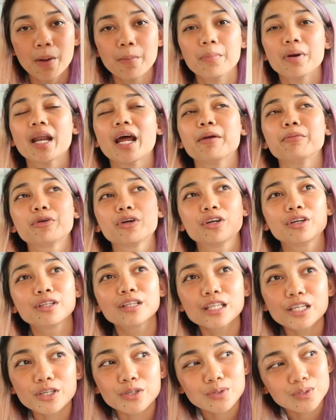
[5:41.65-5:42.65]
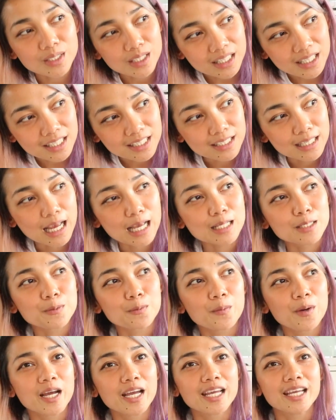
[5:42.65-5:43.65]
but I'm currently using this as
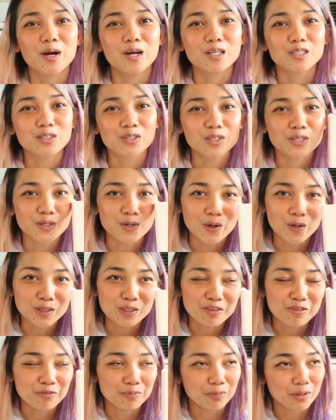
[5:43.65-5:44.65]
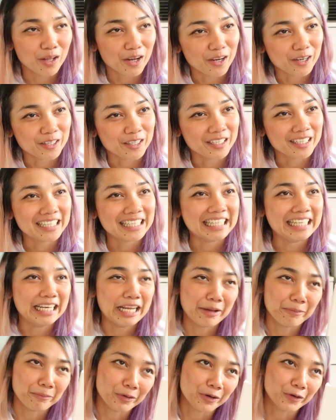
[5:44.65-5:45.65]
my Archer and Olive blog
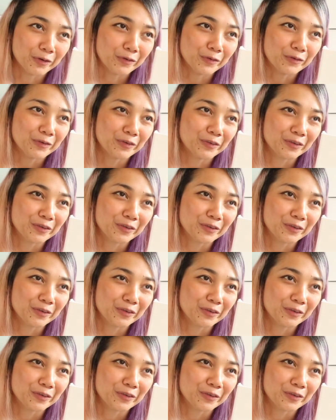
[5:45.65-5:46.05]
demo